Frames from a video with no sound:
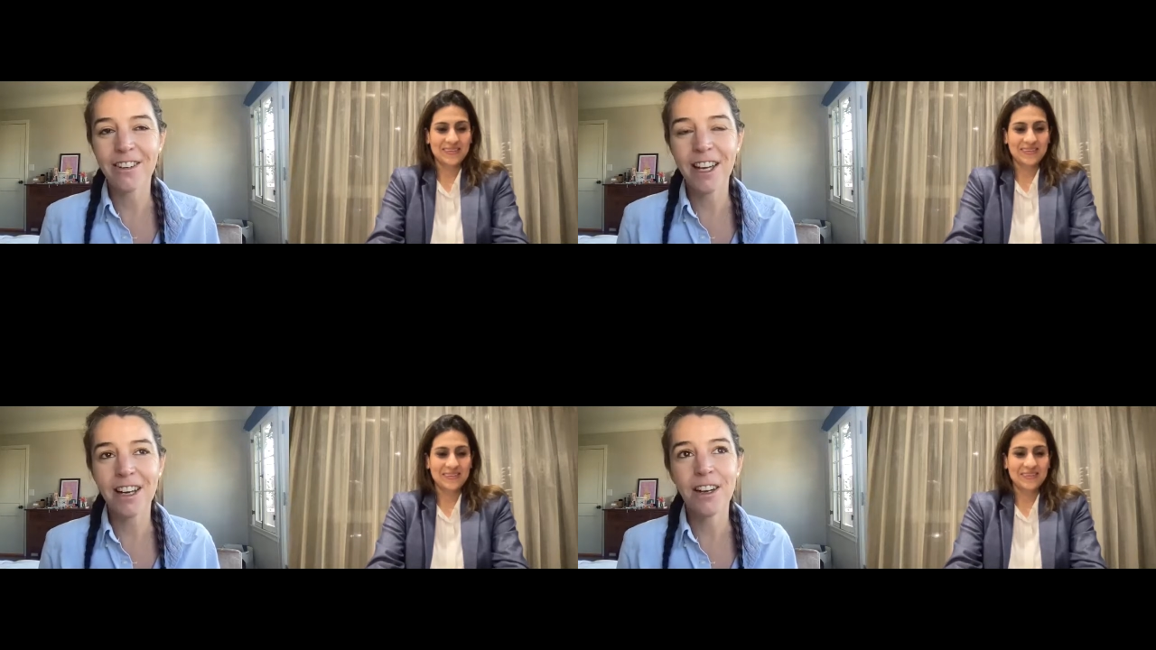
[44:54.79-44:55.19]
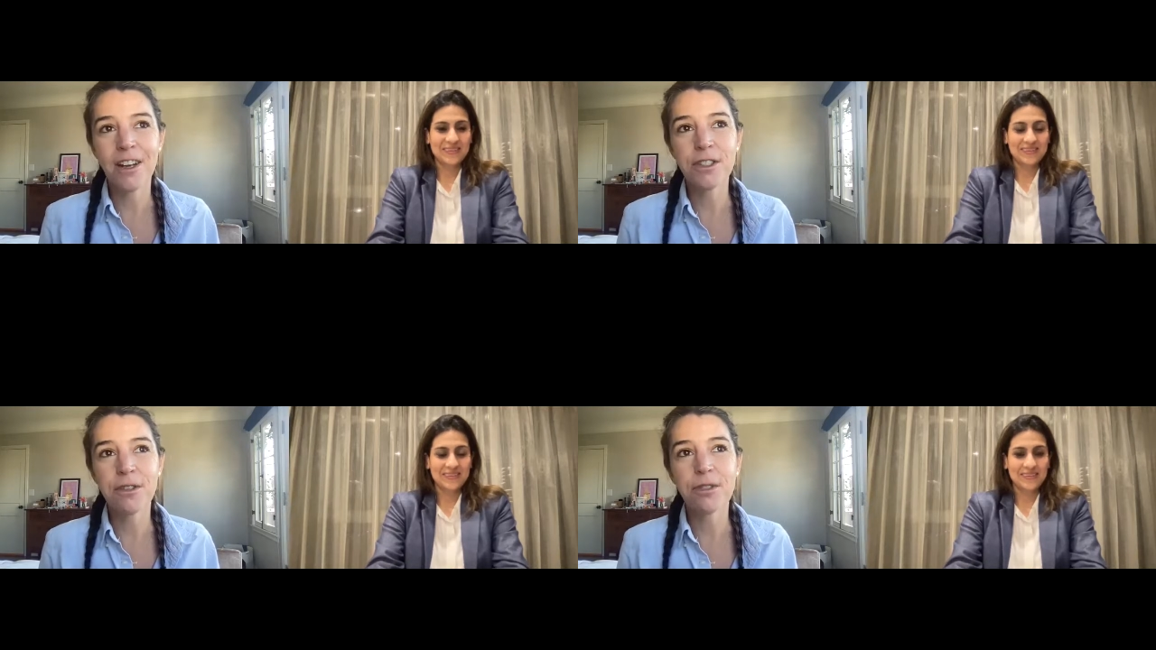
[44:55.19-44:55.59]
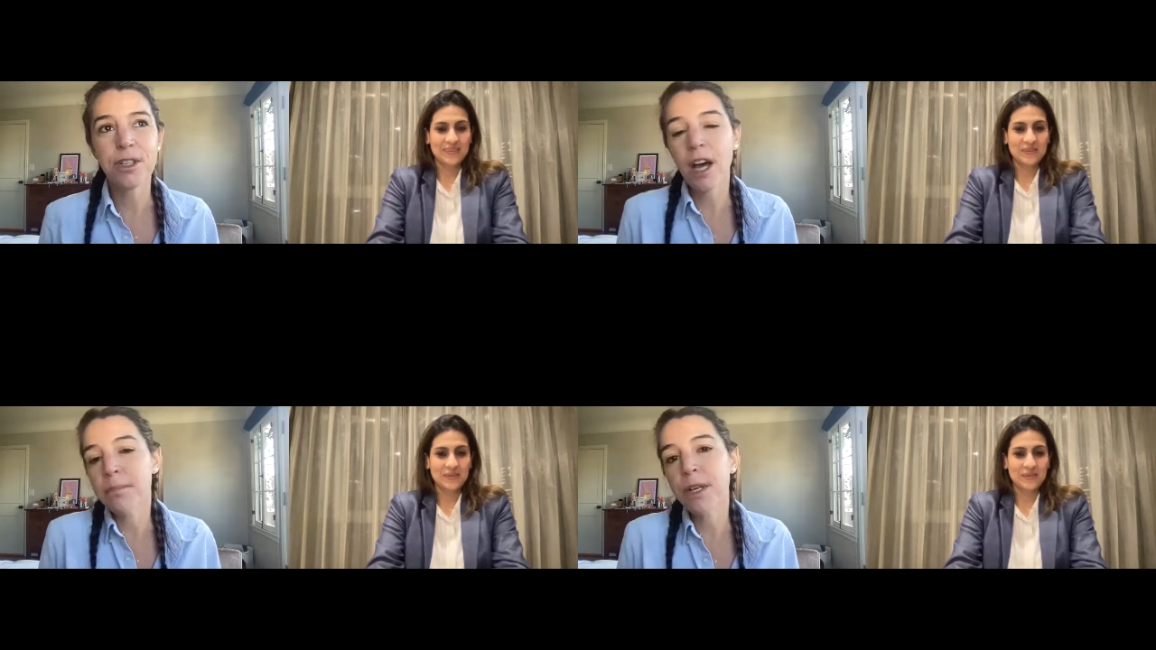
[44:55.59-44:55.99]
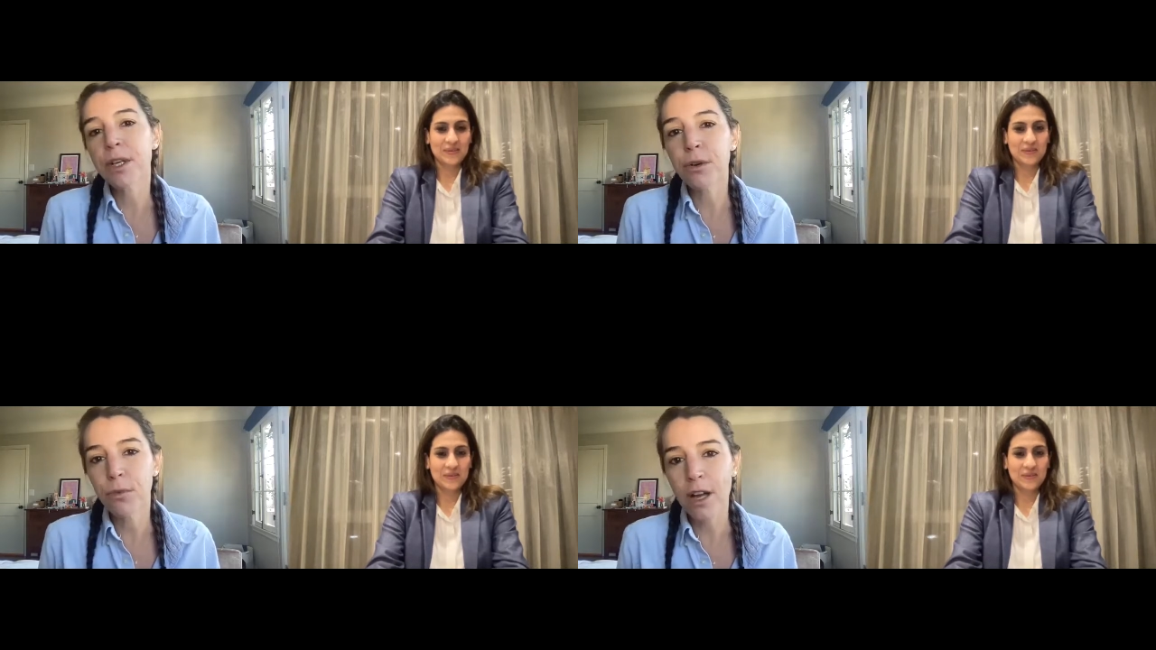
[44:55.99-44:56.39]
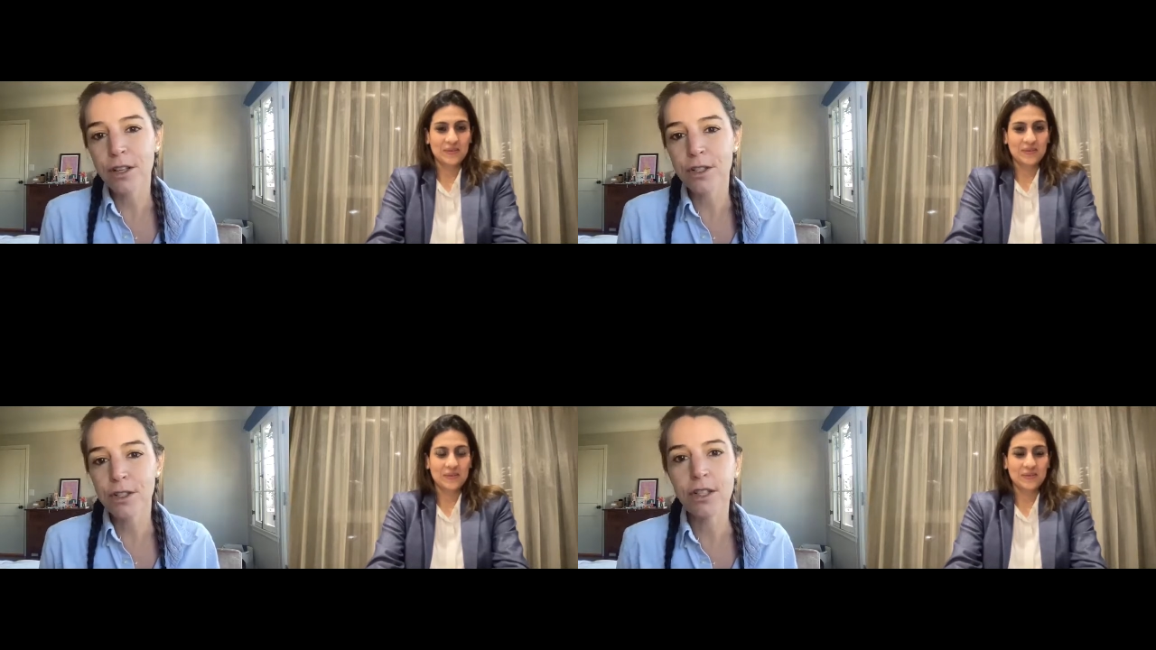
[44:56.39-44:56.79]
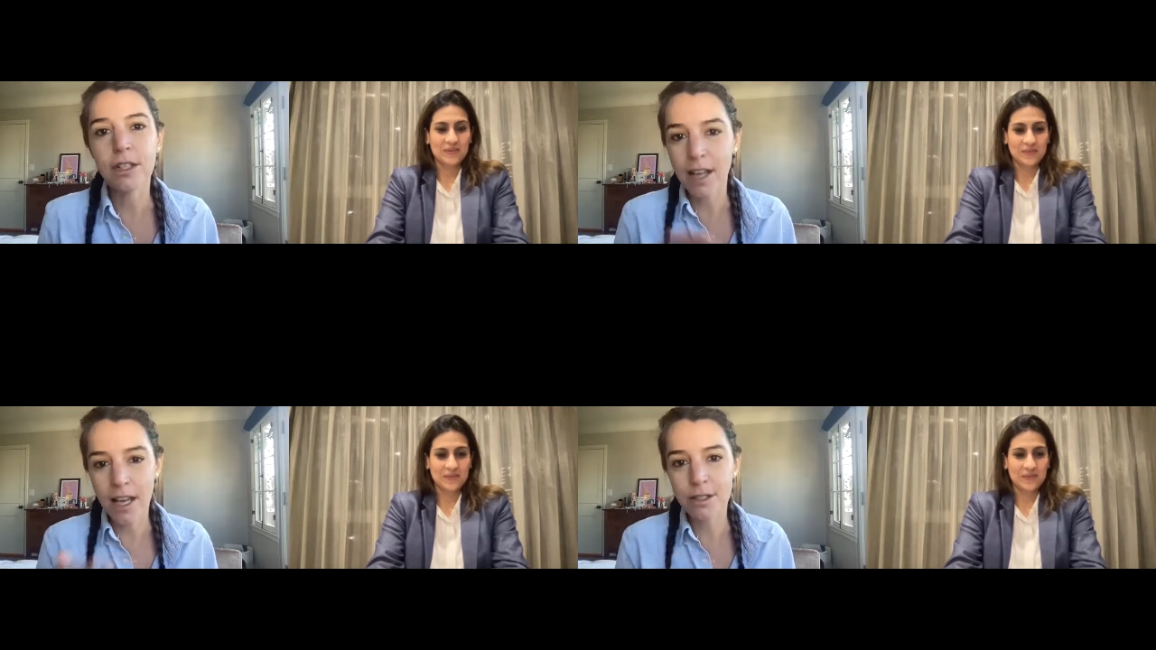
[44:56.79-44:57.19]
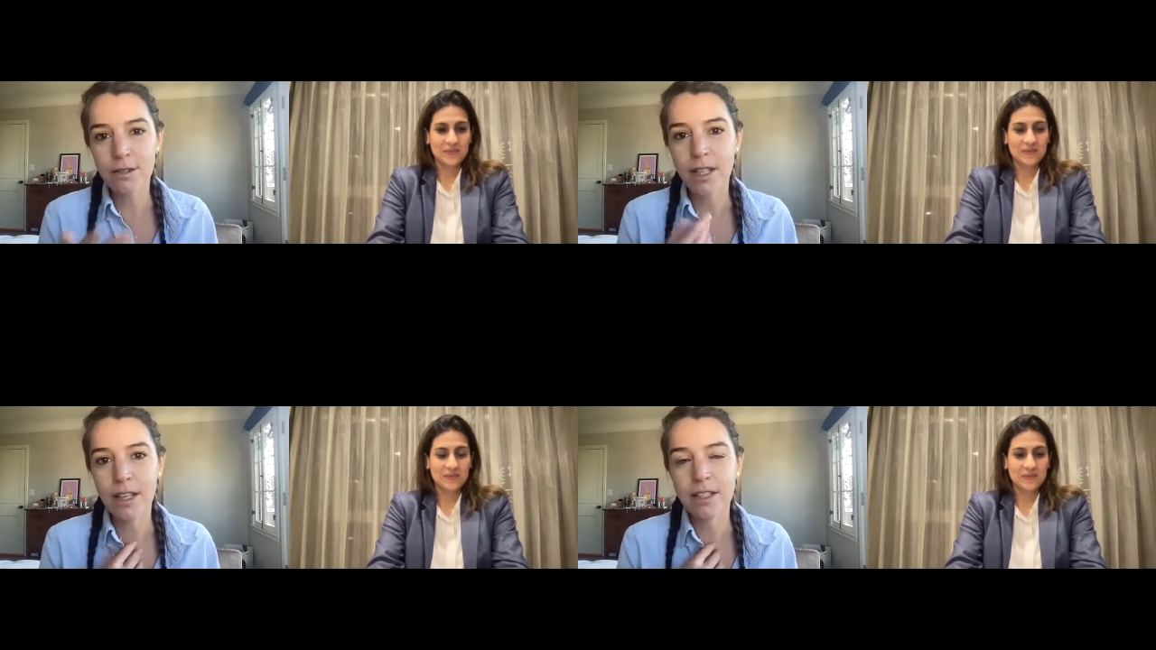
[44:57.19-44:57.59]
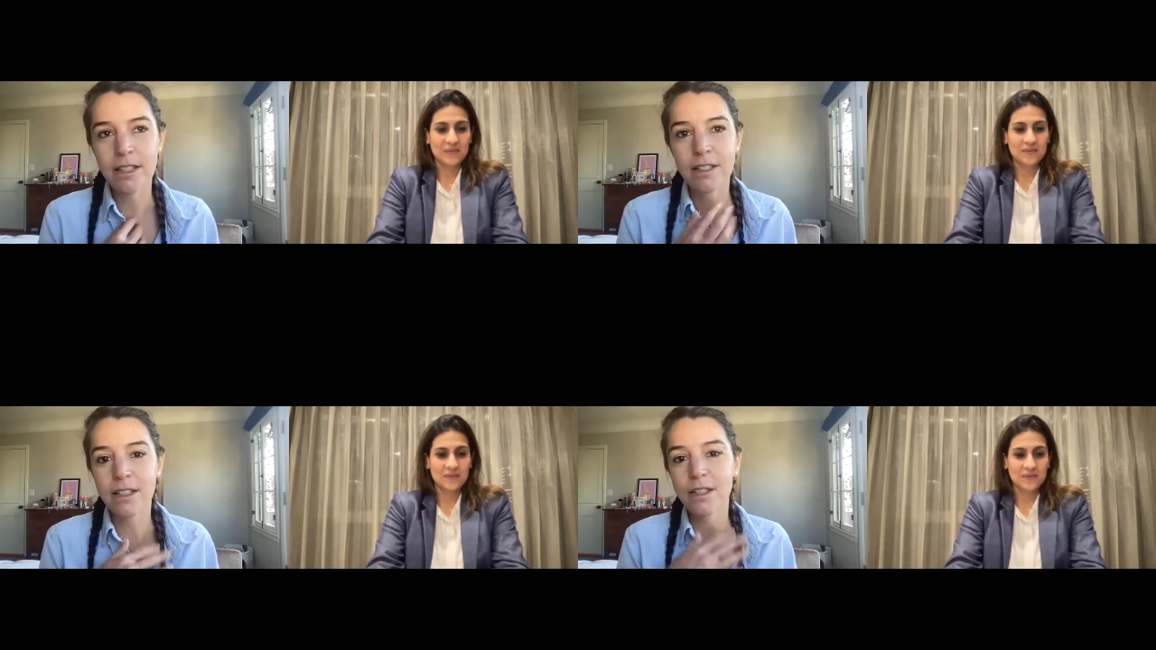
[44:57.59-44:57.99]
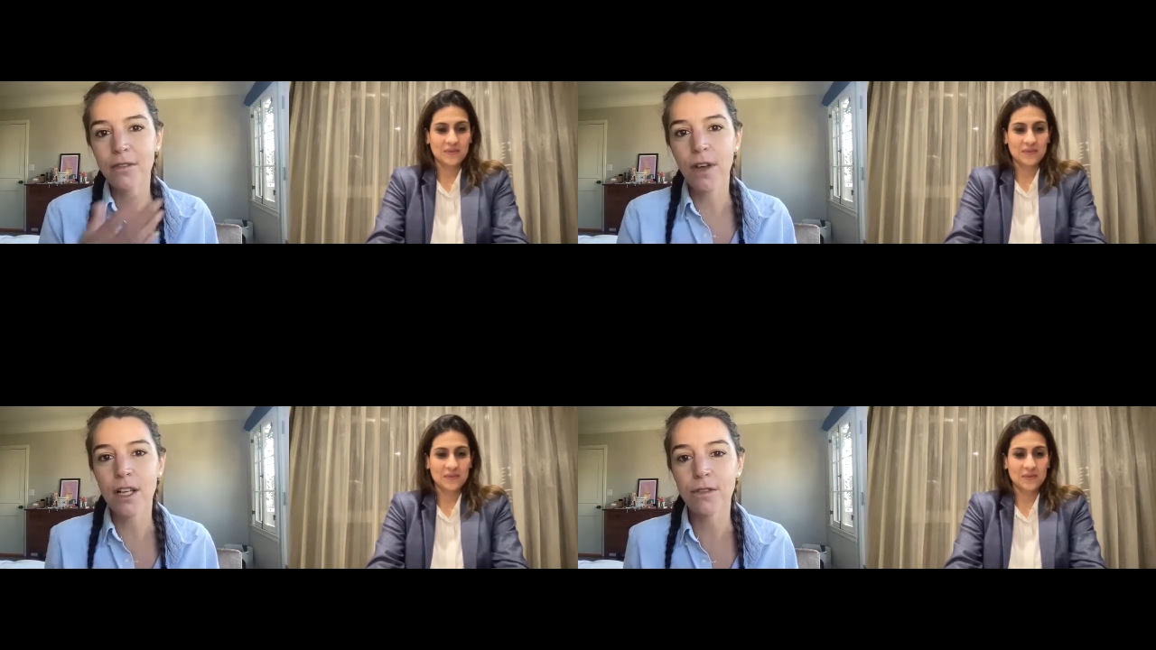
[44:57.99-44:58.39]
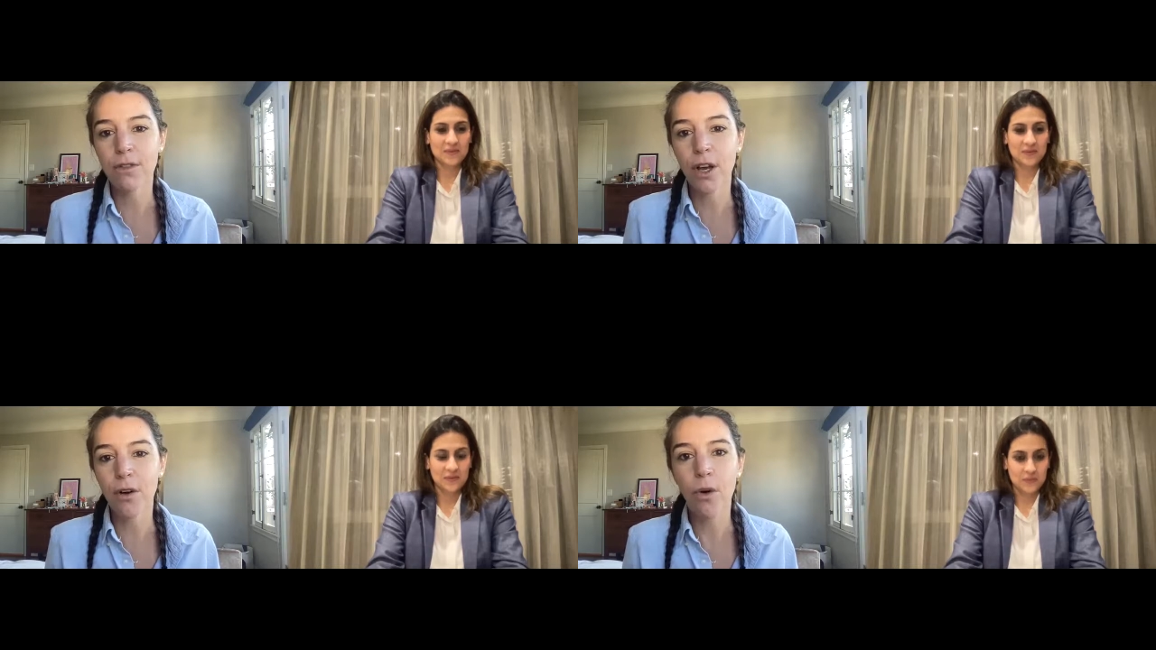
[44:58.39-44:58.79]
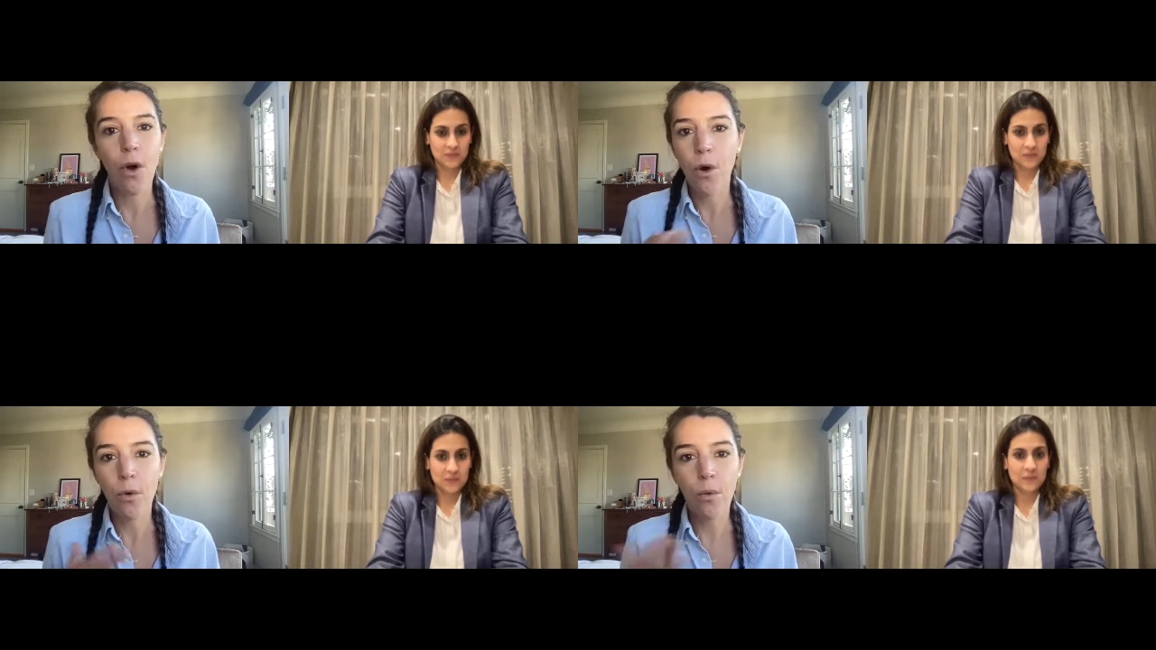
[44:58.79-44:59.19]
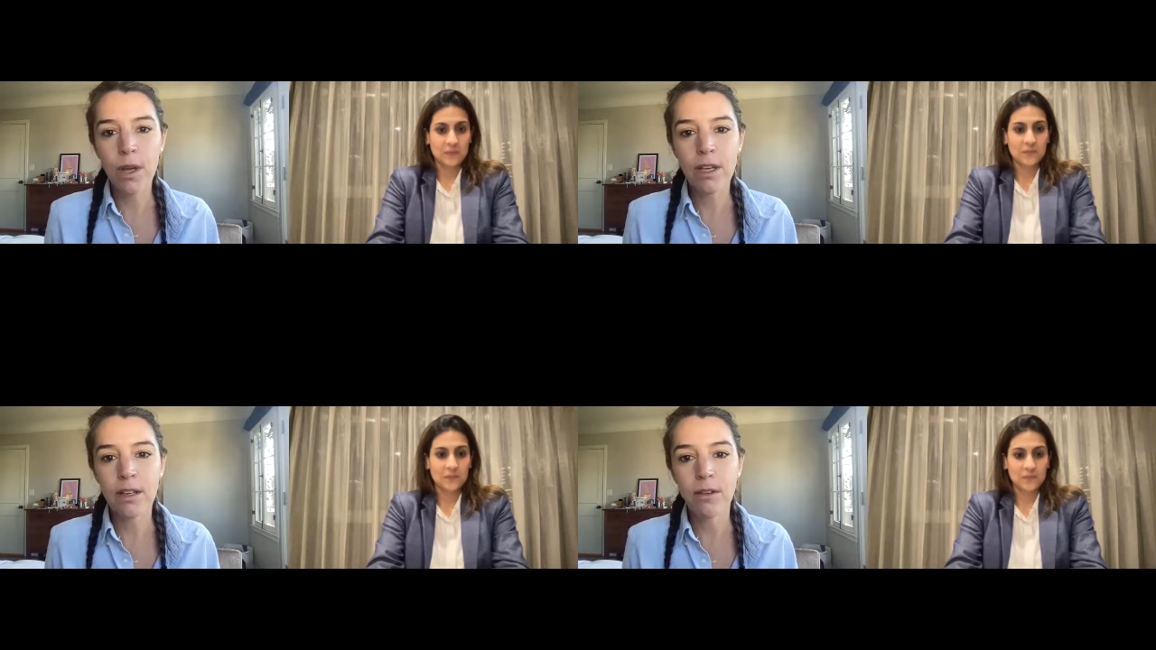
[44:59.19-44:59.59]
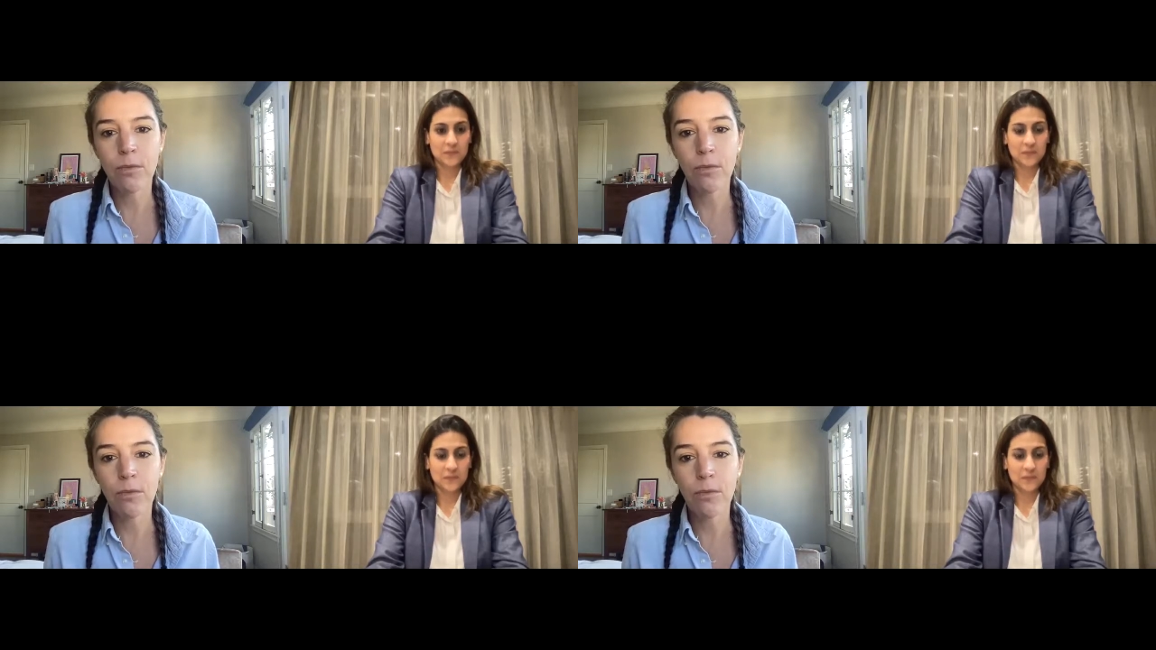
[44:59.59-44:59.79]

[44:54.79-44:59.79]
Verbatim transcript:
Speaker 1: And also to not be in a rush to, as you said, since our thoughts flow, we